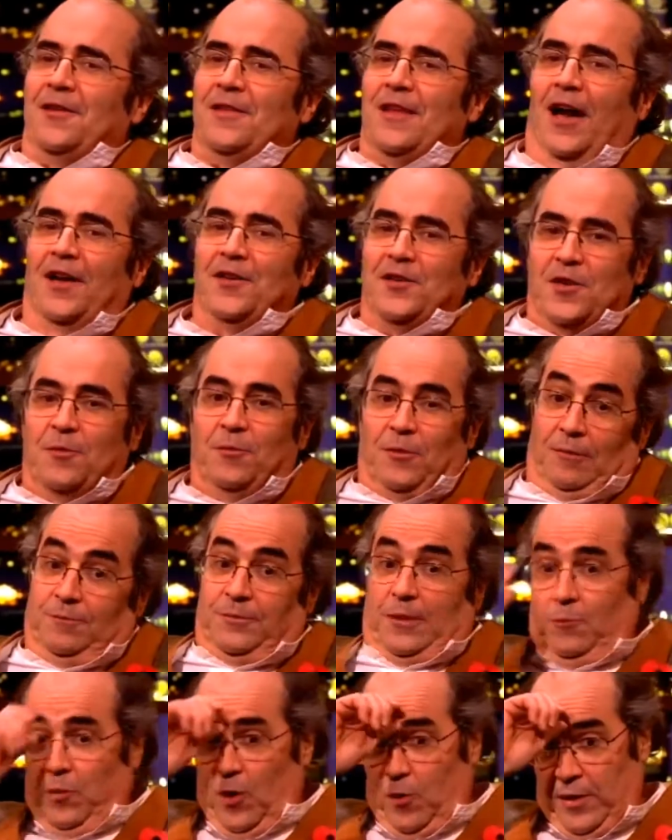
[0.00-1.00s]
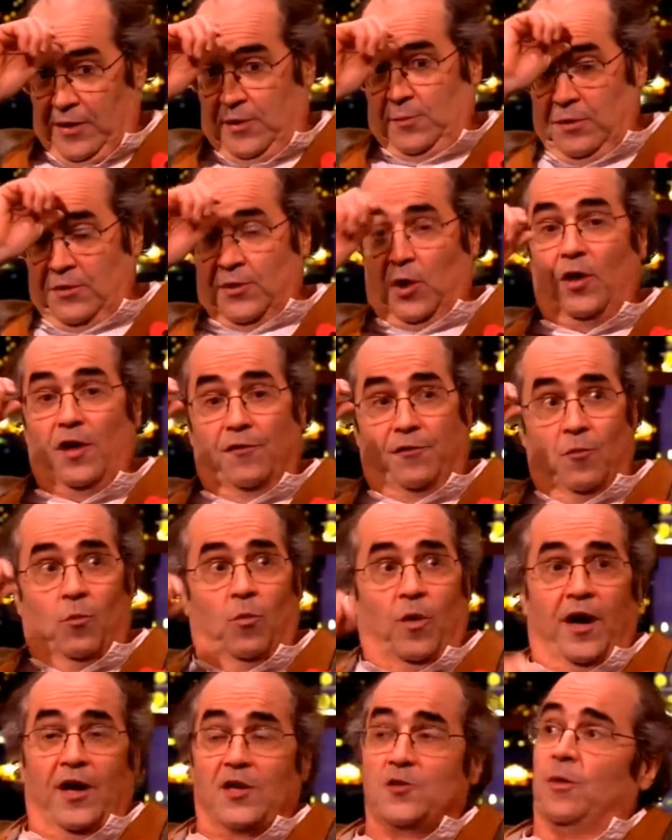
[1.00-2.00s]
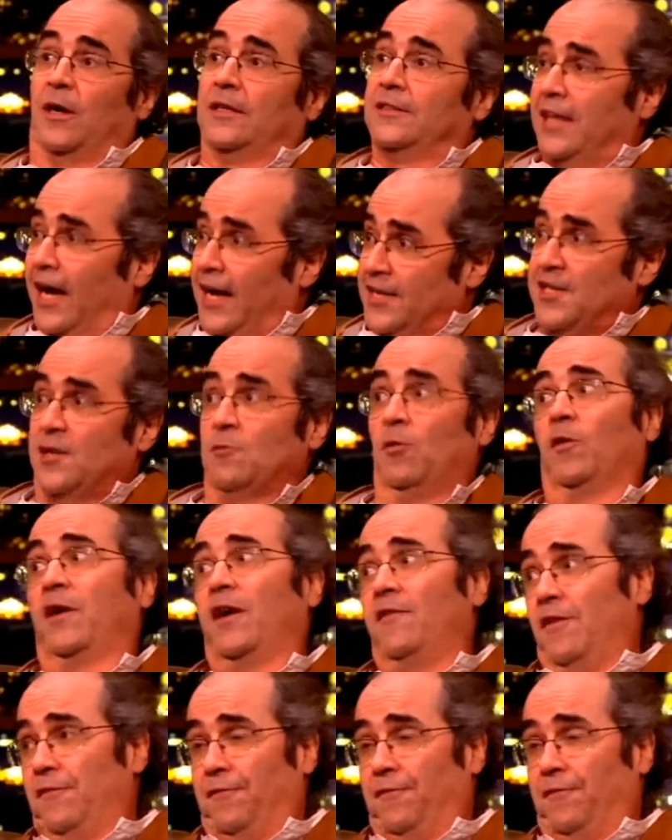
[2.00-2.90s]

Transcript: and you... Well, it's Donovan wears one, does he? Well, give it